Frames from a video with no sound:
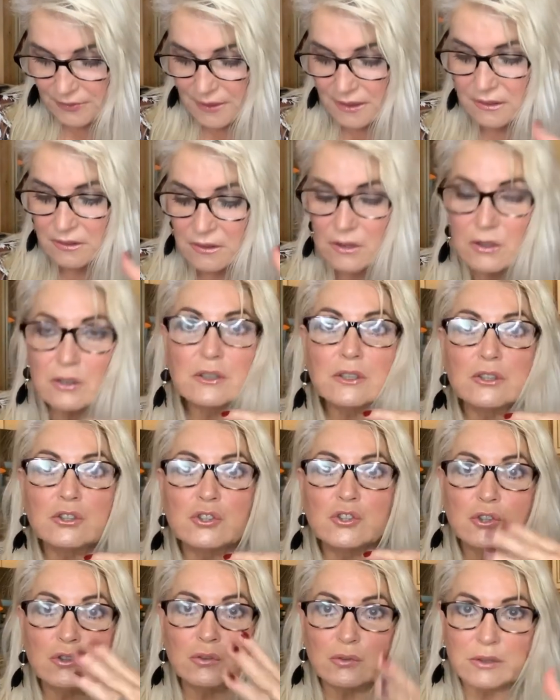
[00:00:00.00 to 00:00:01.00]
think they're
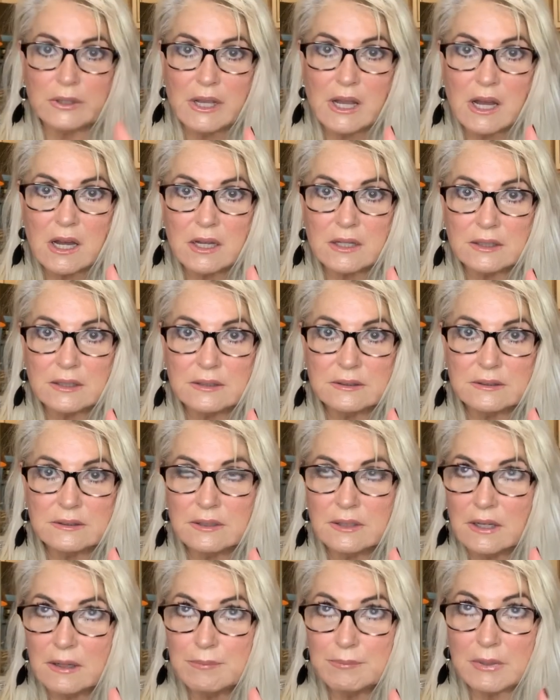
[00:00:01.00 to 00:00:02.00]

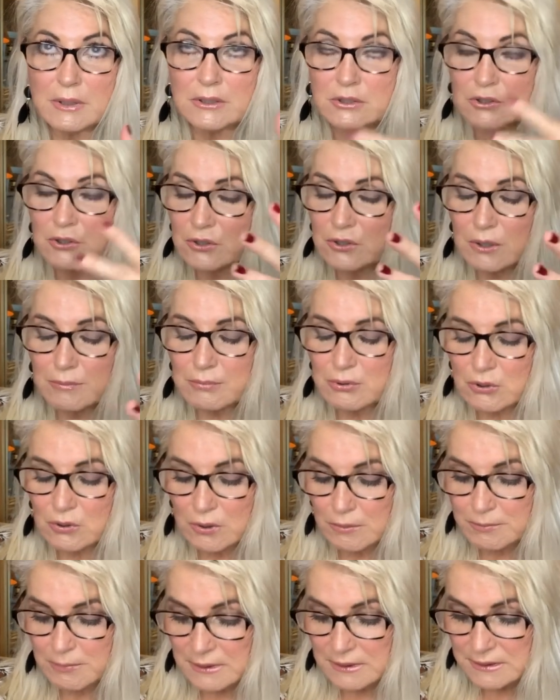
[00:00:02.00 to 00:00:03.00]
Giuliana's. I'm not. I'm
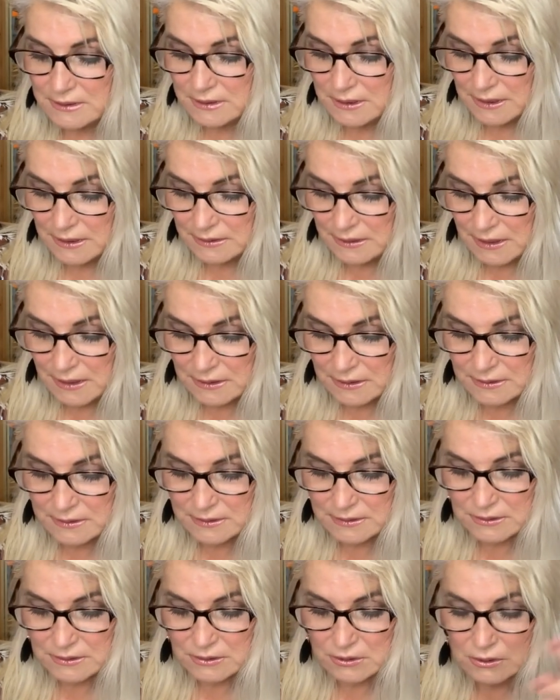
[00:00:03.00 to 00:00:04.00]
sure. I'm not saying that.
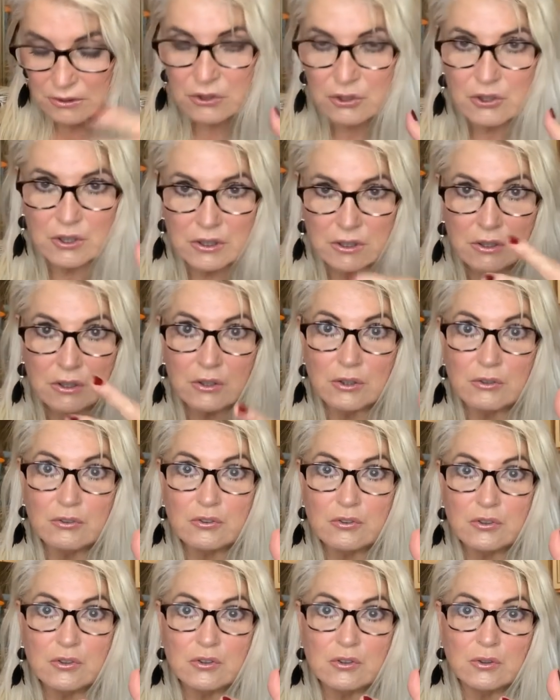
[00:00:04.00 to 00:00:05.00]
It's she
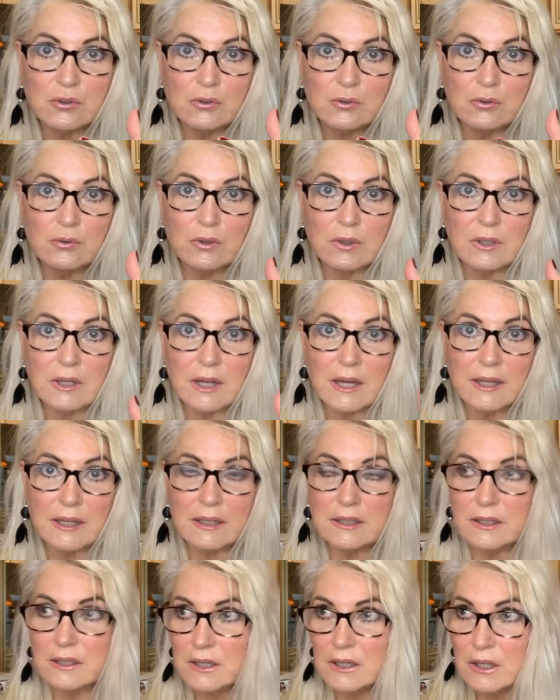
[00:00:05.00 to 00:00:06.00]
used to do
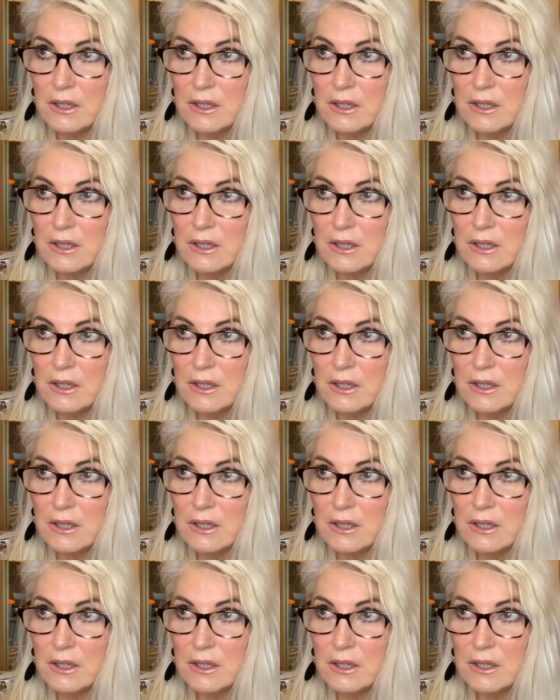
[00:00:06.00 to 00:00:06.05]
like